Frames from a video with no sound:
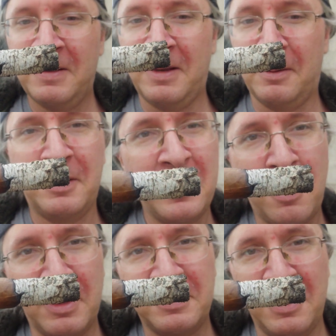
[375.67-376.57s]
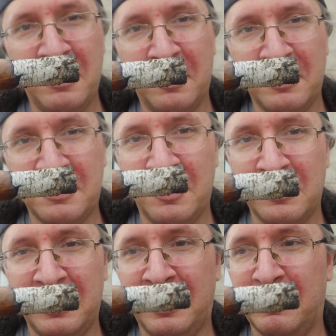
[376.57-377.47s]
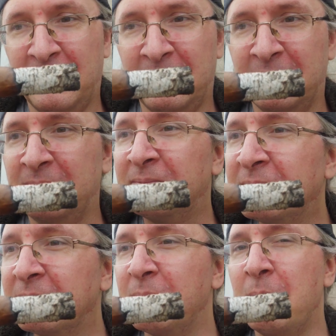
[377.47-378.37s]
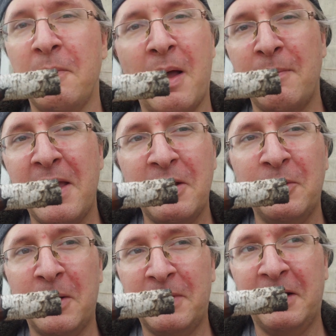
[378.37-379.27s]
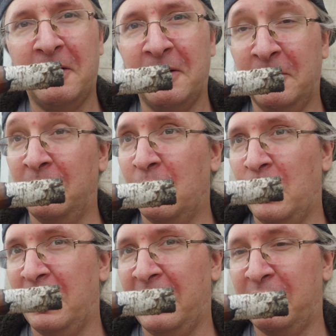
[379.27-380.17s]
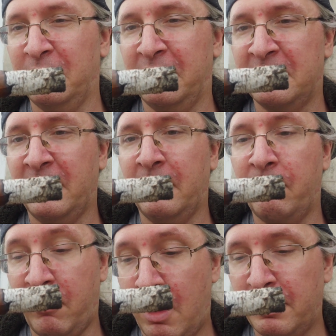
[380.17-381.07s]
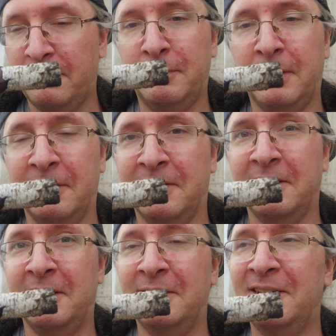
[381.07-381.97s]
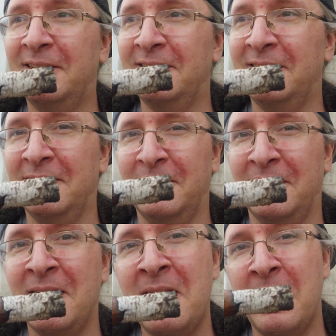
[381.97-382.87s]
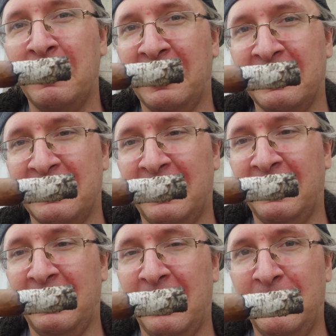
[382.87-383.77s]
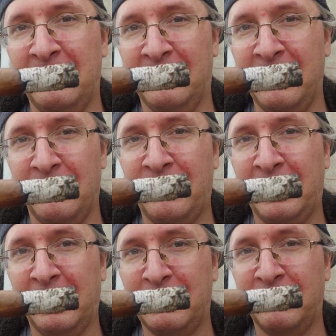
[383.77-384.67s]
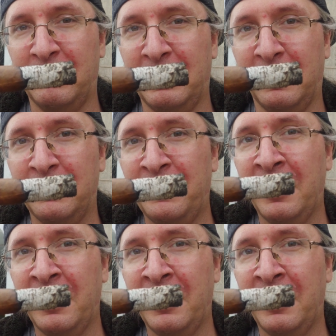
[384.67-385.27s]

yeah, I'm going to see how long this goes, and then I may do an update on when it actually decided to flump, but I'm going to get this down at the nub and give a final update from there.